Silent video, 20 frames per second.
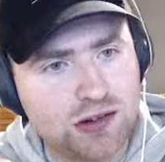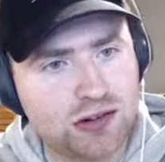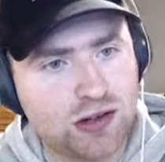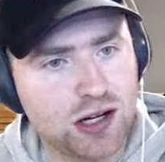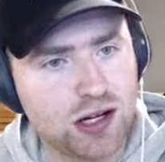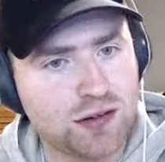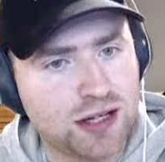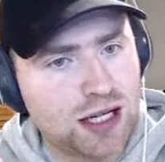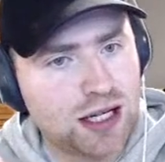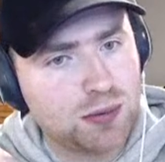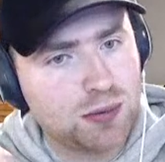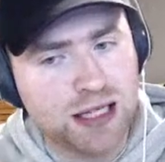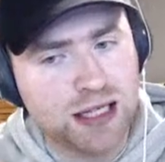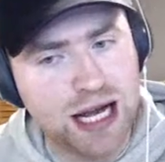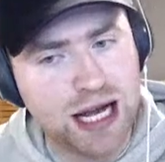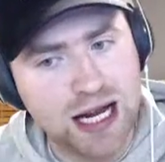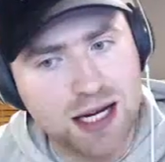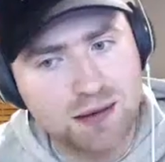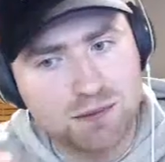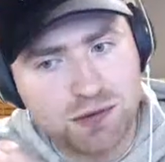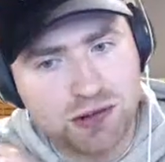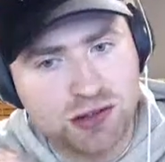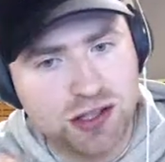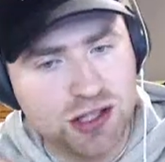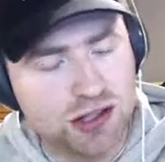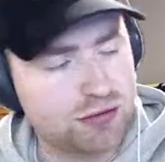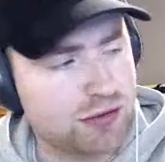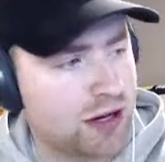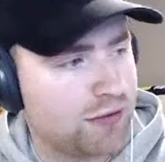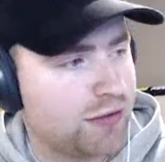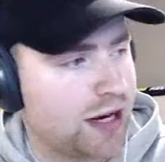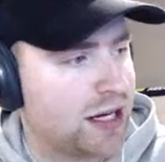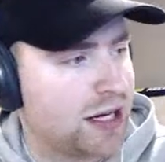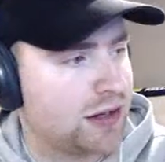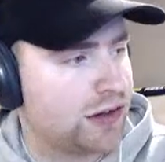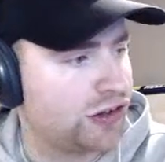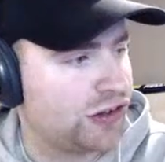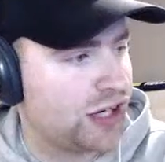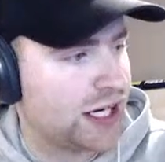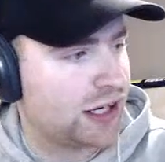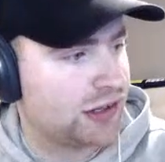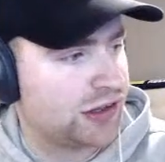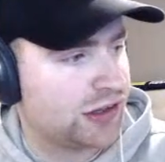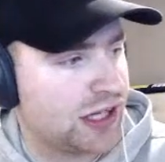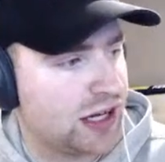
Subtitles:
of a couple of games since round 6,